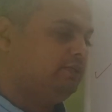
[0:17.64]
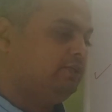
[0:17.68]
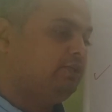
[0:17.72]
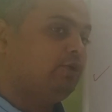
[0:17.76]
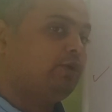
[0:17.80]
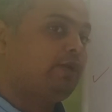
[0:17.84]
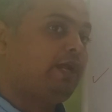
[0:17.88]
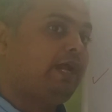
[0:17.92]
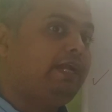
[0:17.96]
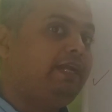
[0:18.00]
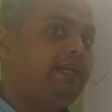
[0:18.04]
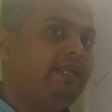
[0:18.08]
your
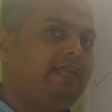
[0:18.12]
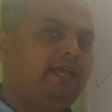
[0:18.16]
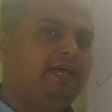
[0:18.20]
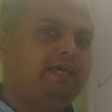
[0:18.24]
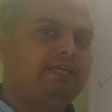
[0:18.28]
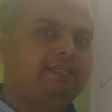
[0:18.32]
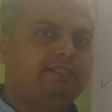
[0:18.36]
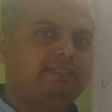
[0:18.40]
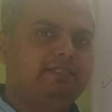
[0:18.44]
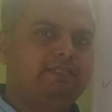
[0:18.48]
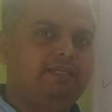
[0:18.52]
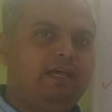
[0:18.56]

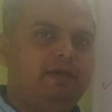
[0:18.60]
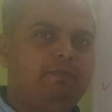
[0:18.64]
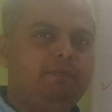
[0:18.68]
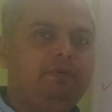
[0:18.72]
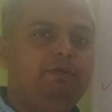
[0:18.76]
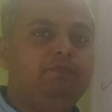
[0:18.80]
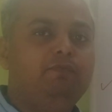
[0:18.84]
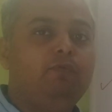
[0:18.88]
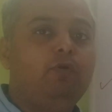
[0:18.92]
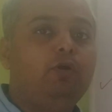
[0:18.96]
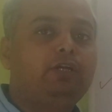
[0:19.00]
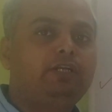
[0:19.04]
ideas. I
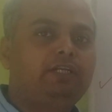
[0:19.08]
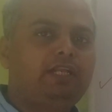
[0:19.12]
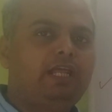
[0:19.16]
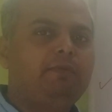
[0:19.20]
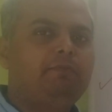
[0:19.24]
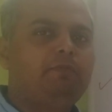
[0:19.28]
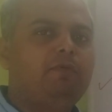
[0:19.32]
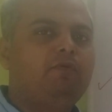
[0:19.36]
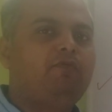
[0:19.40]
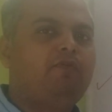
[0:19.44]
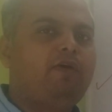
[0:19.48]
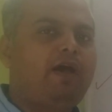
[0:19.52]
mean, what type
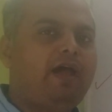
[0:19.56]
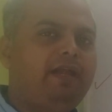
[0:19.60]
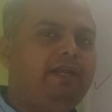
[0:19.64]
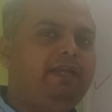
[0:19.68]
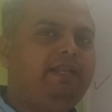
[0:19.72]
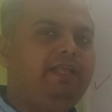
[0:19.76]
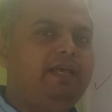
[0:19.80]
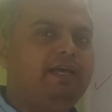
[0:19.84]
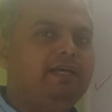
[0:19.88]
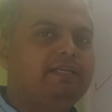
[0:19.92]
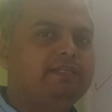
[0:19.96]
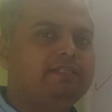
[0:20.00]
of
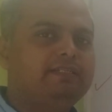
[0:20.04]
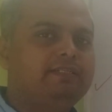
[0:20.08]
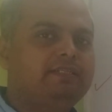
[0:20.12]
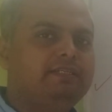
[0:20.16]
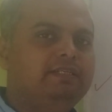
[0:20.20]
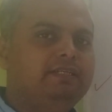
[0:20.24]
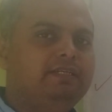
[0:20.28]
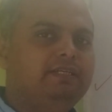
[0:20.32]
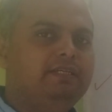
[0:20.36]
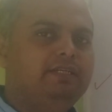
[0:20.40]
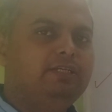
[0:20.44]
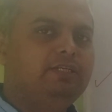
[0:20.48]
ideas
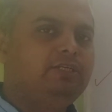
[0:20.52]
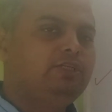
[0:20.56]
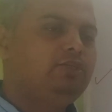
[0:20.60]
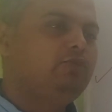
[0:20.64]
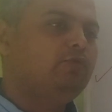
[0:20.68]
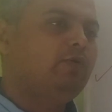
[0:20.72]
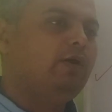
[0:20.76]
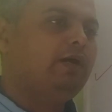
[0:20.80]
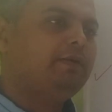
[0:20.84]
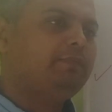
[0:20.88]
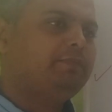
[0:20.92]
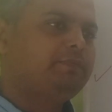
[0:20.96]

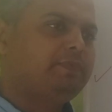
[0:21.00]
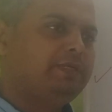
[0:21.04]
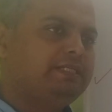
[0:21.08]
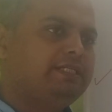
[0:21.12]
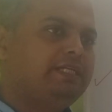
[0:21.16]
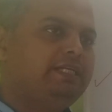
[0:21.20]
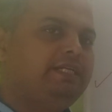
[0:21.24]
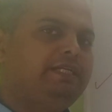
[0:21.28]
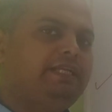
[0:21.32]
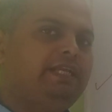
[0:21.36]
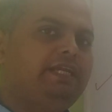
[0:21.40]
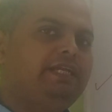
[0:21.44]
you are
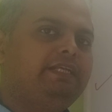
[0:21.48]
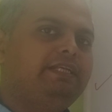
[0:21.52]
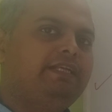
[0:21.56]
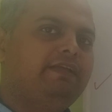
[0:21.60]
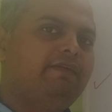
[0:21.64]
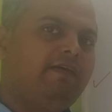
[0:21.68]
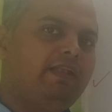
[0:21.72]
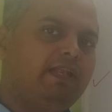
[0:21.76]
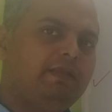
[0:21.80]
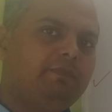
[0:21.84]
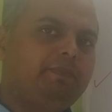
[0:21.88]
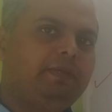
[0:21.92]
presenting,
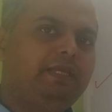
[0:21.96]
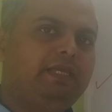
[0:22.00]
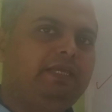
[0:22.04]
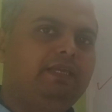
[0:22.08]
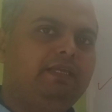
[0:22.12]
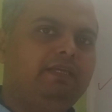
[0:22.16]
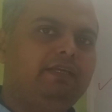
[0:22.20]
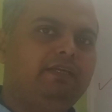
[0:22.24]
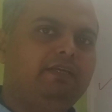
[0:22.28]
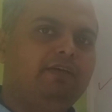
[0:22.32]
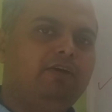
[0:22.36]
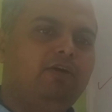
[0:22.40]

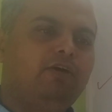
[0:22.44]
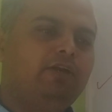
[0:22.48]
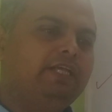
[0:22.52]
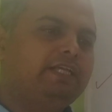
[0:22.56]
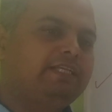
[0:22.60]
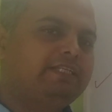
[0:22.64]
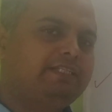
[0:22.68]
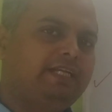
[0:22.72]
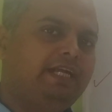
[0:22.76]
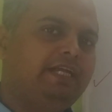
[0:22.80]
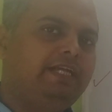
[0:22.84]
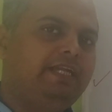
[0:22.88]
developing or
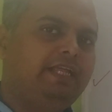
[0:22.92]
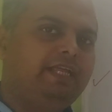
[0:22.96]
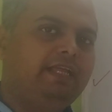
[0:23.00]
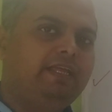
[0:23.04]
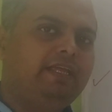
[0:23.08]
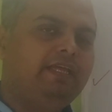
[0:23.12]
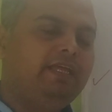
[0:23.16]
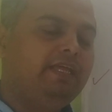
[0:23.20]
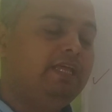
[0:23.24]
extending.